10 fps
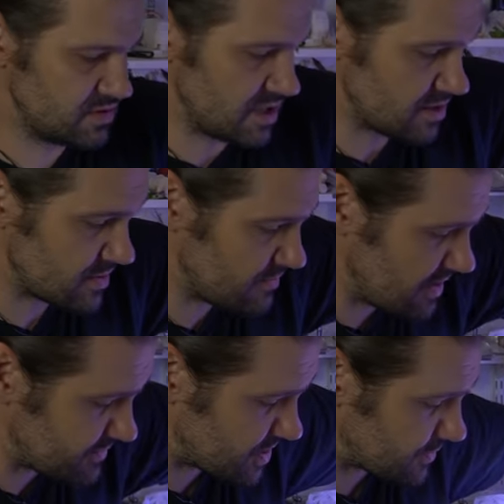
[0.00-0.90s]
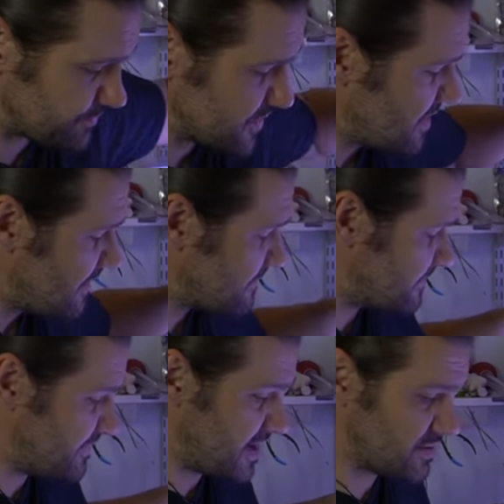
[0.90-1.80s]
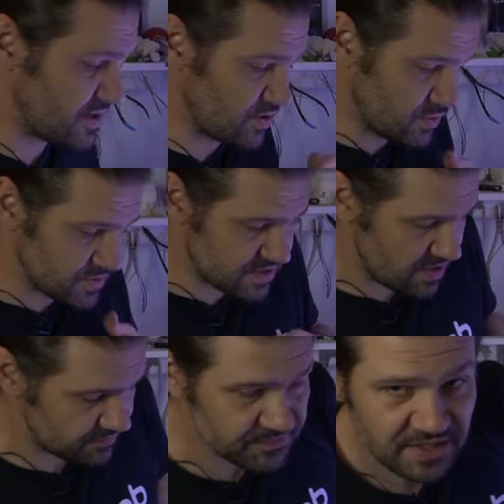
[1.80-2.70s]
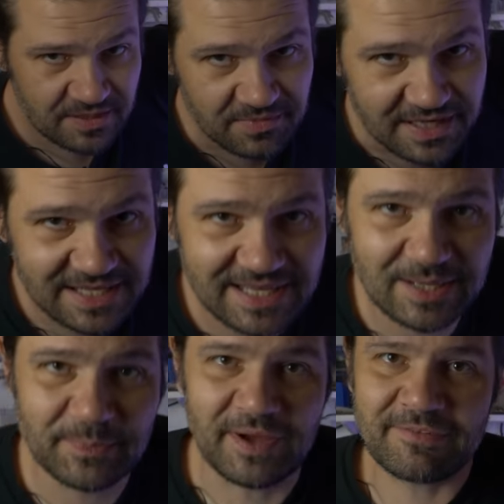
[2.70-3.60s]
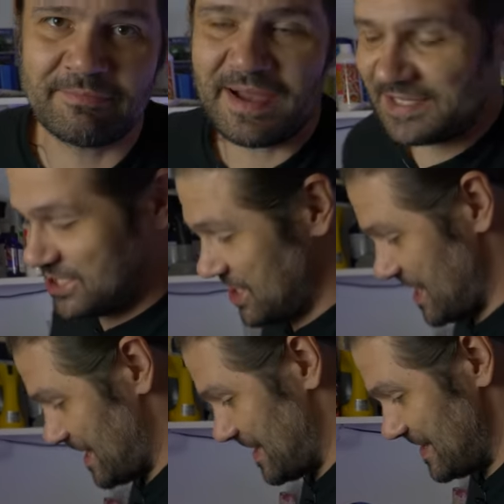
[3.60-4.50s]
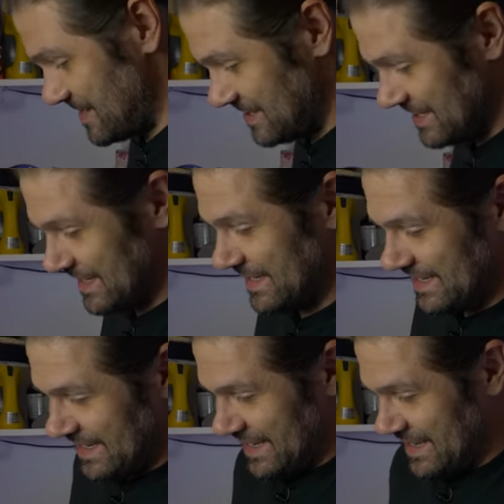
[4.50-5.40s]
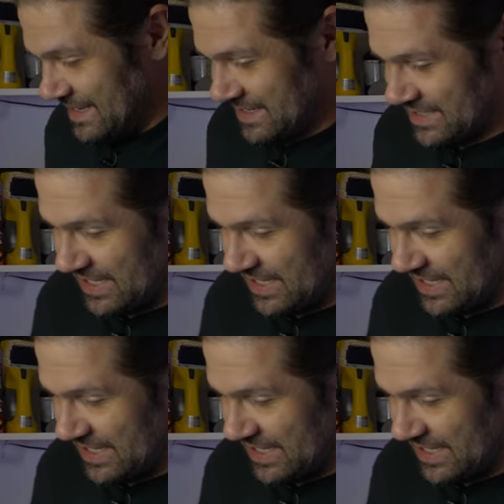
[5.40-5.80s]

yellow rim lepto. Very cool. So I'm gonna get up off my chair and